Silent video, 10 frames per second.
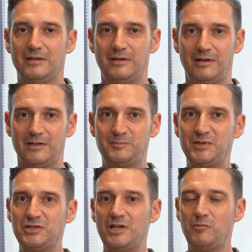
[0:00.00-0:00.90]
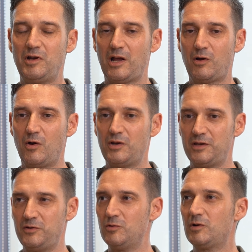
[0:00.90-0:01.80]
especially when I go in a
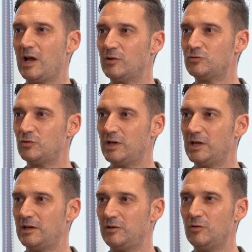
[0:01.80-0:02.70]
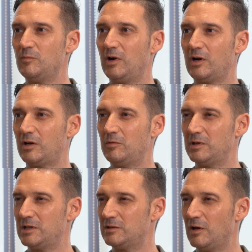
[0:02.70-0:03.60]
new country, in a new market where
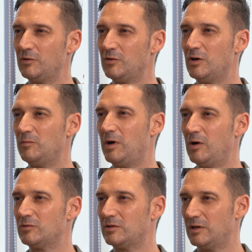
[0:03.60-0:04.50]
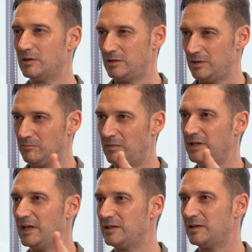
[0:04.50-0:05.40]
they don't know about the
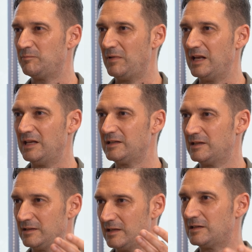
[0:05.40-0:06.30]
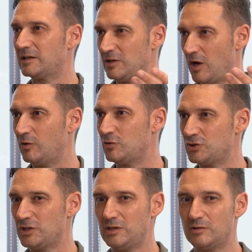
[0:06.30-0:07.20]
magnetic mallet, the technology.